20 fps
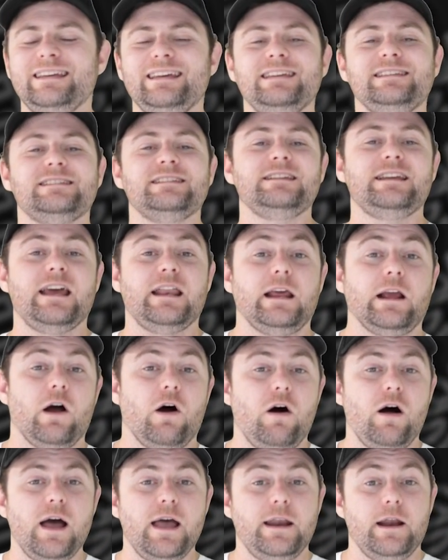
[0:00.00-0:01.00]
isn't getting
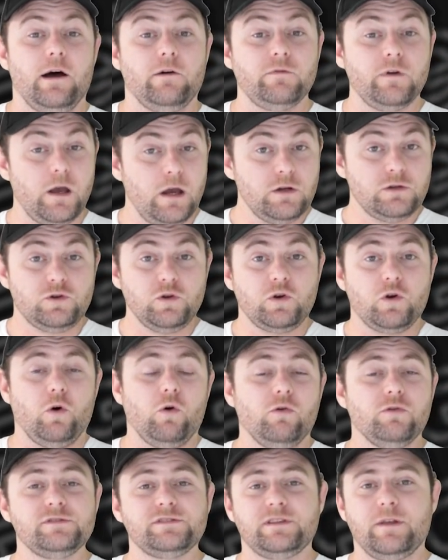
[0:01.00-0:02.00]
high enough to
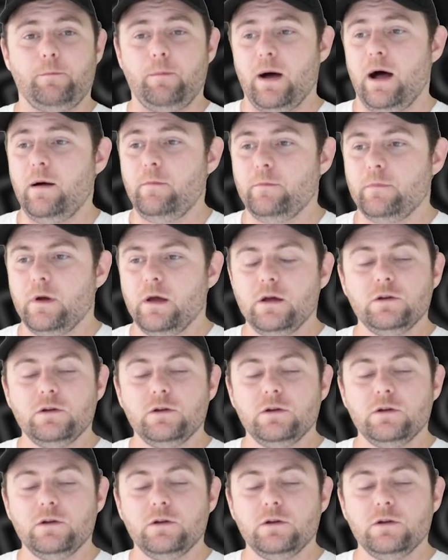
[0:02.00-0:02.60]
cause the pump